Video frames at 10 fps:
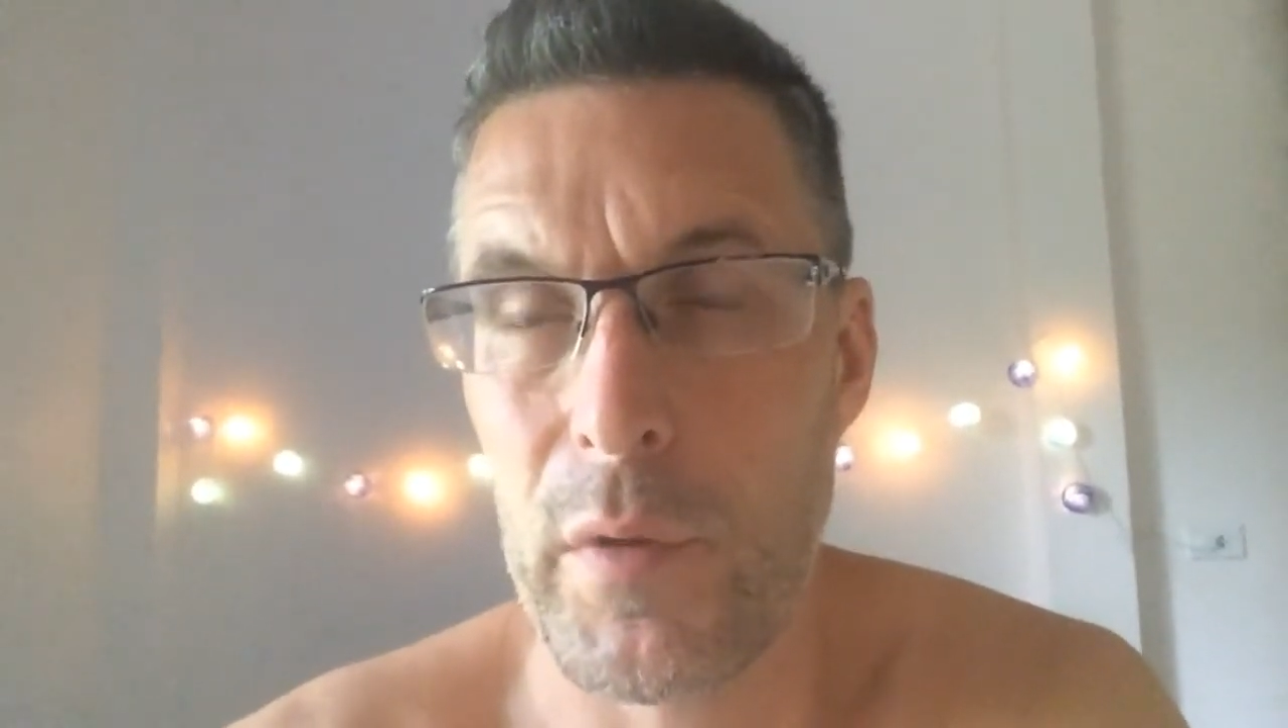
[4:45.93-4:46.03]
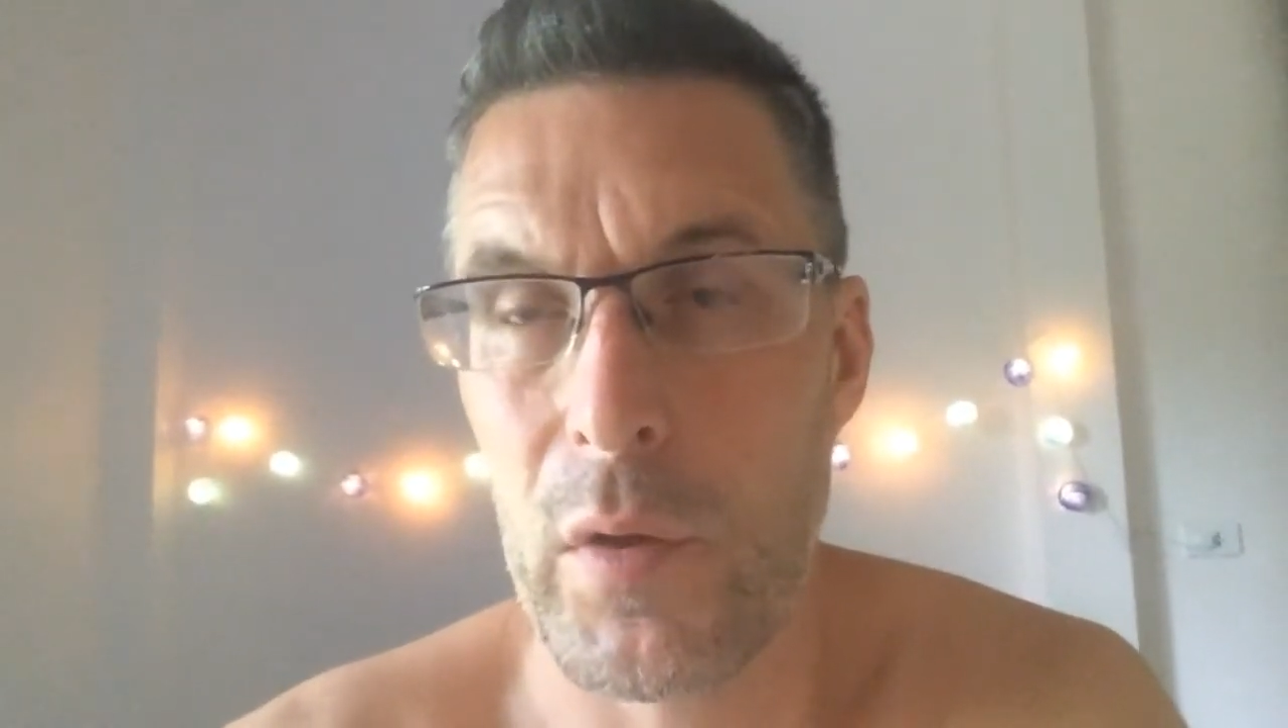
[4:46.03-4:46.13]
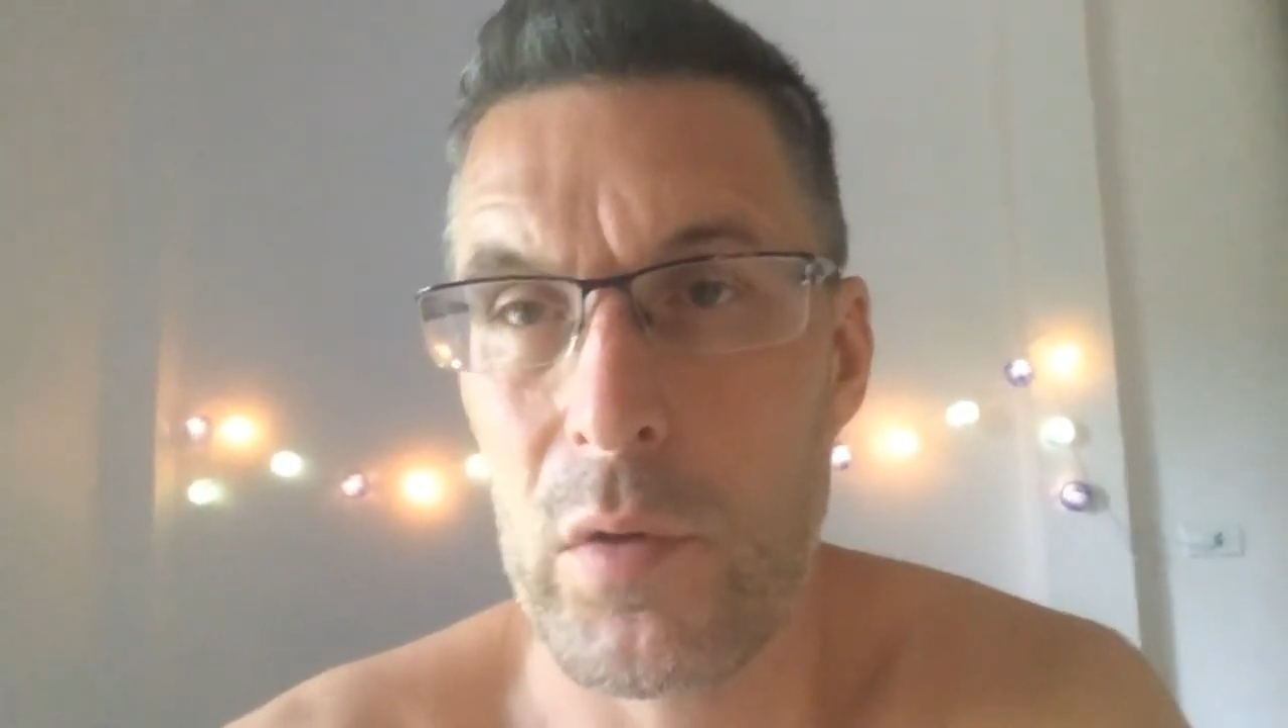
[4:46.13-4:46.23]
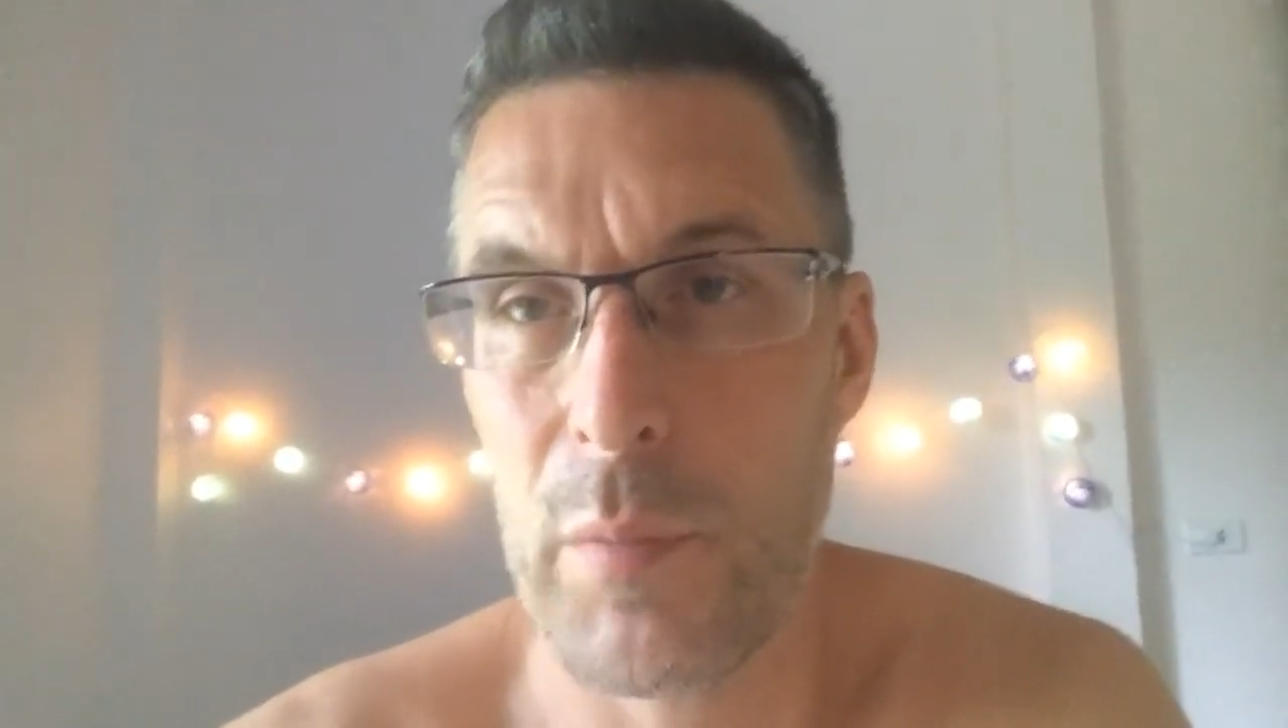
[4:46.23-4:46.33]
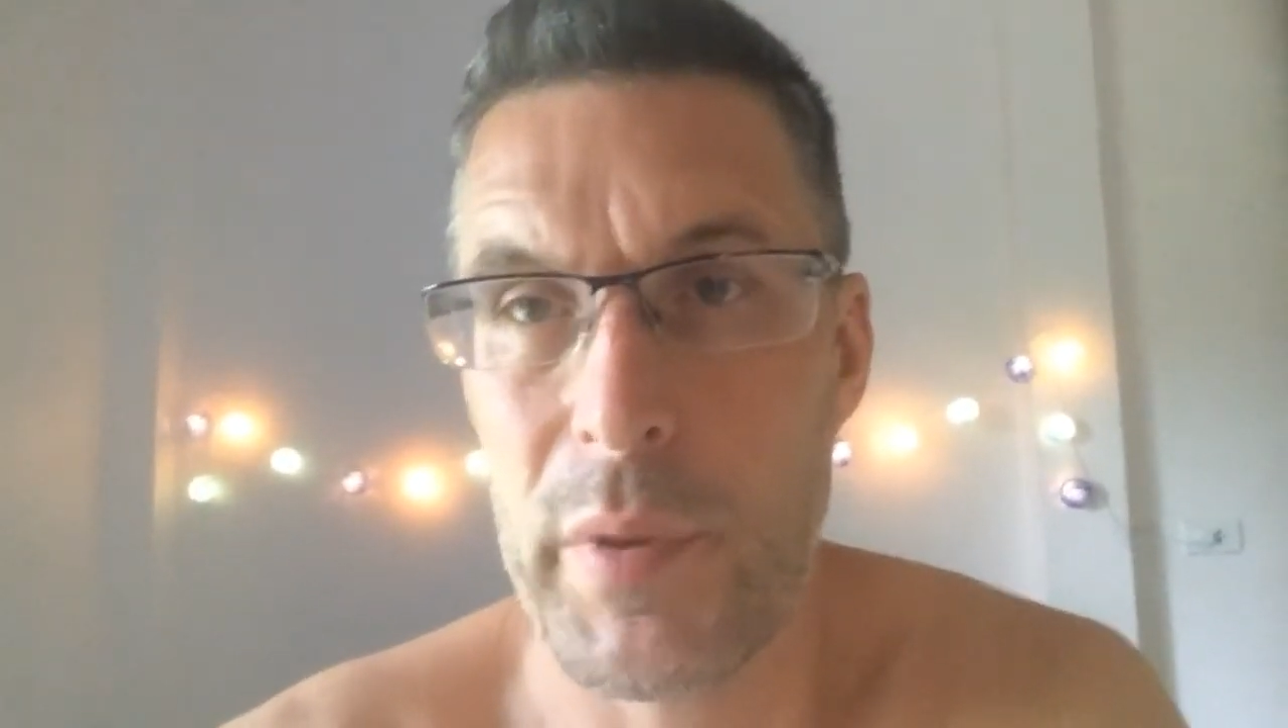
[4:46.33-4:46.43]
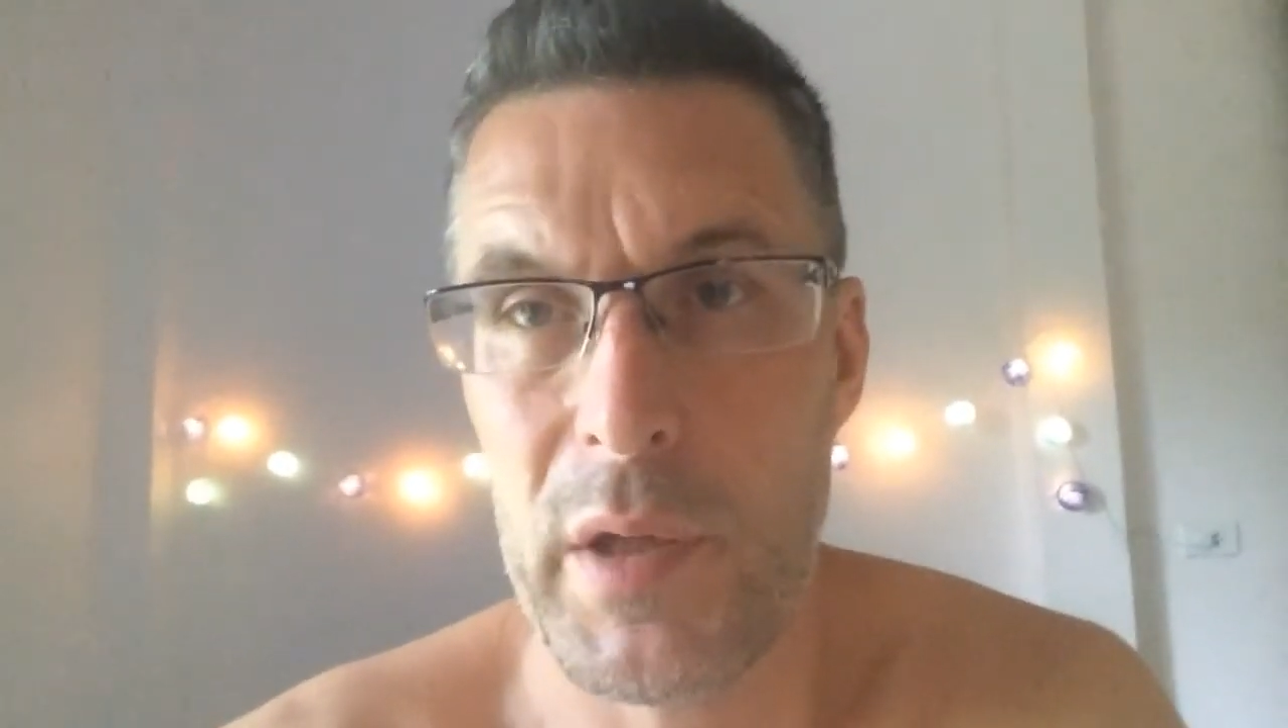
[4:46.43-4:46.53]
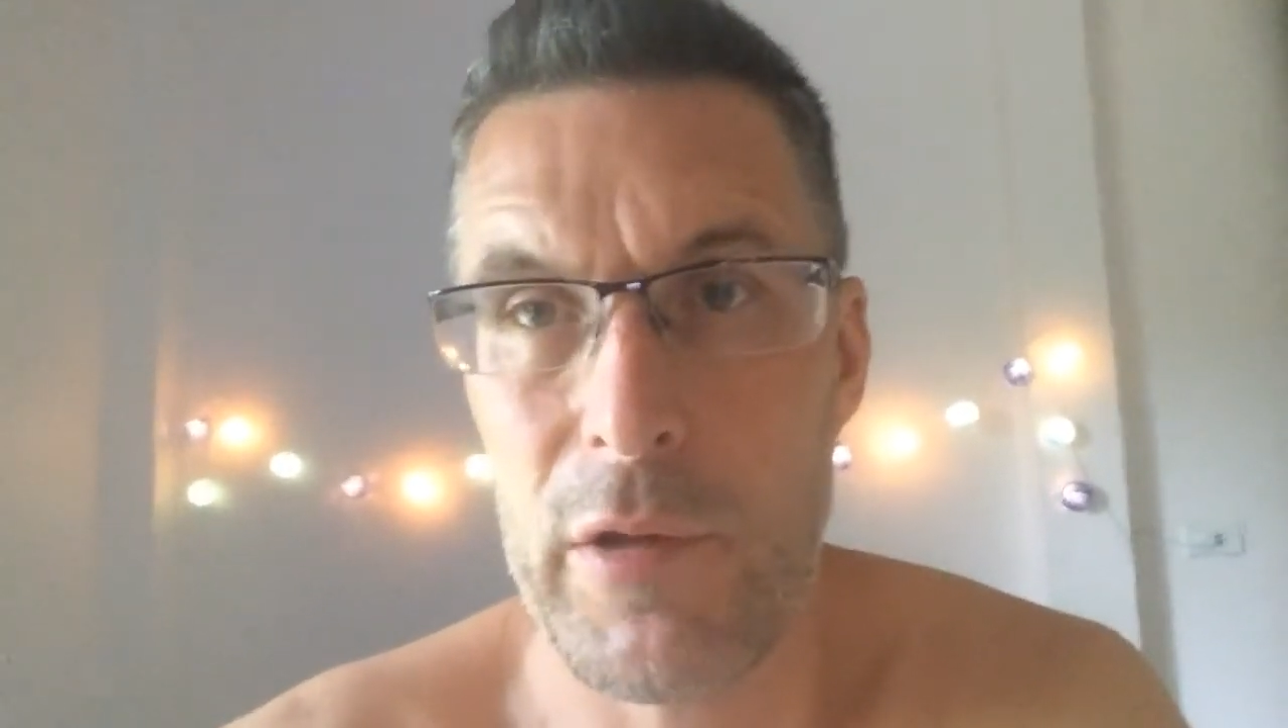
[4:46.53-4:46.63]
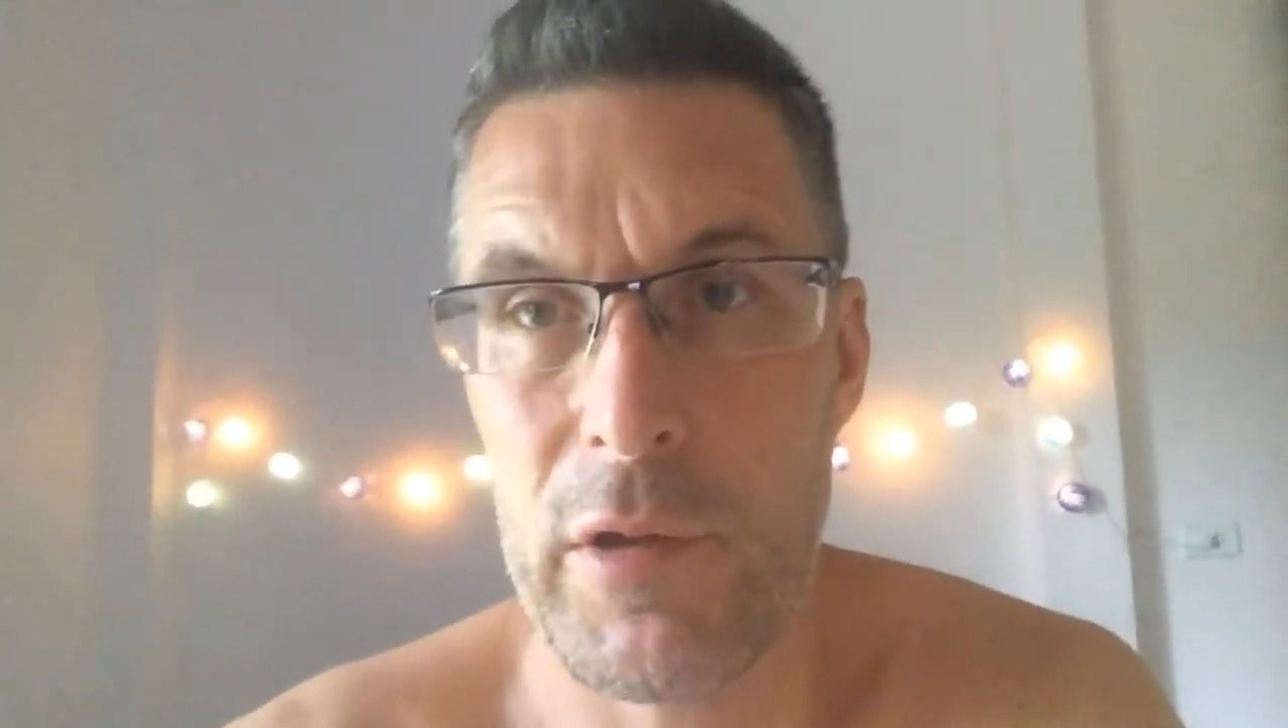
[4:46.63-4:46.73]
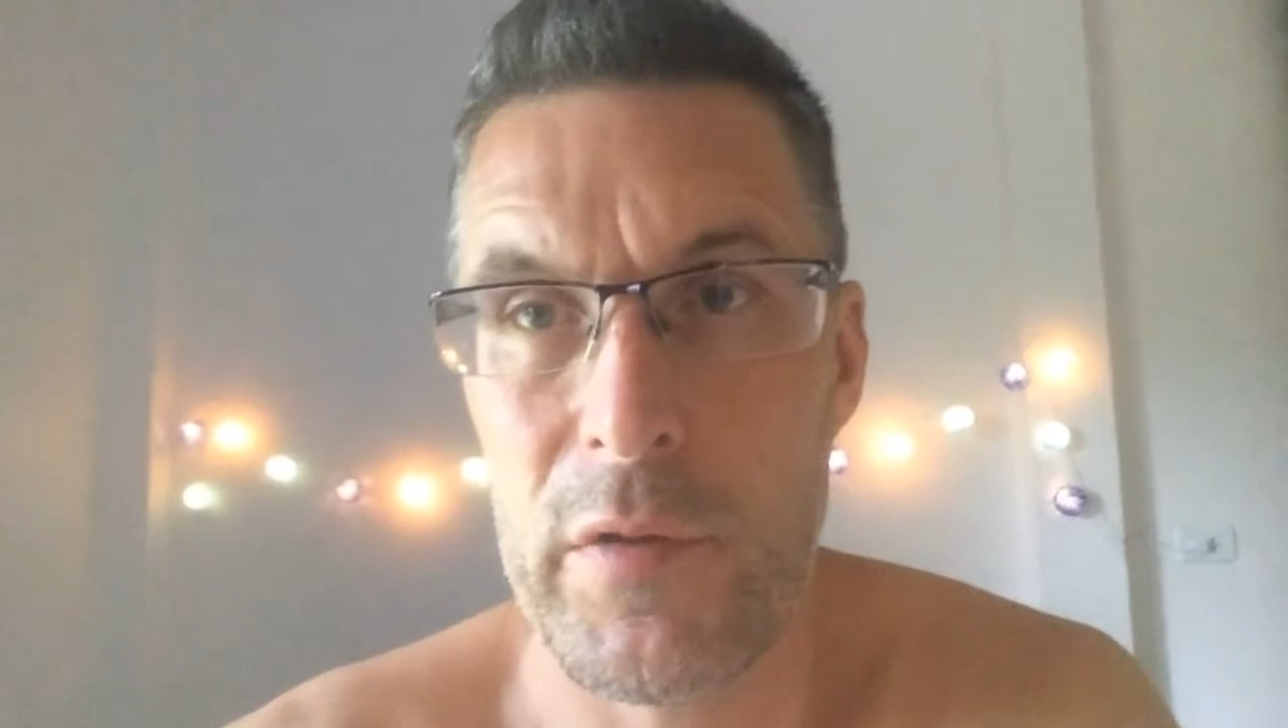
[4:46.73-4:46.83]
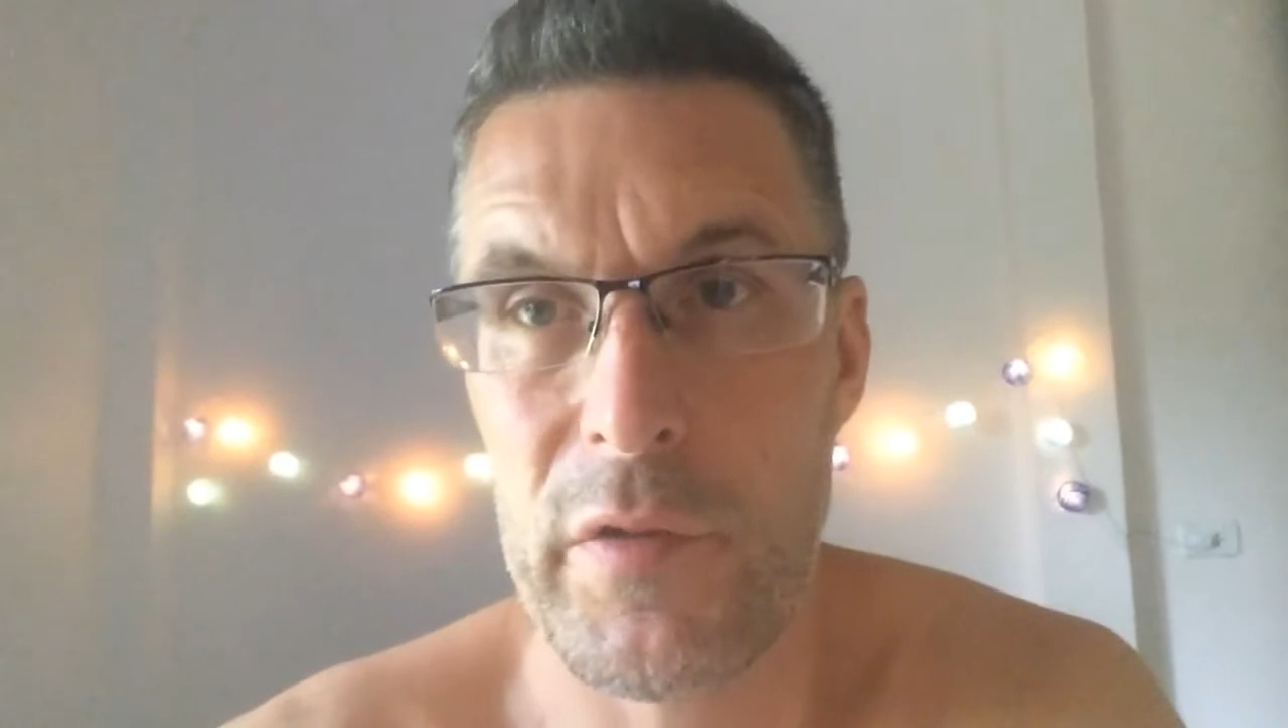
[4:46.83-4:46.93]
longer
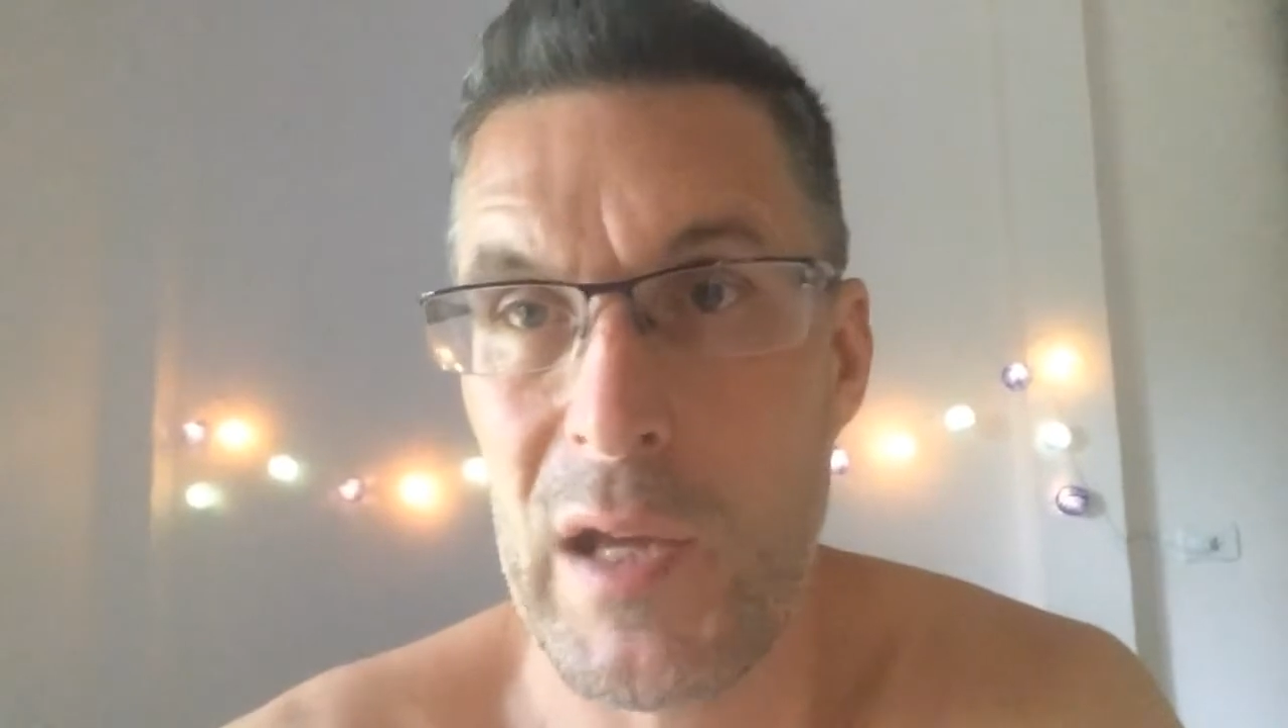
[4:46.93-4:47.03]
periods,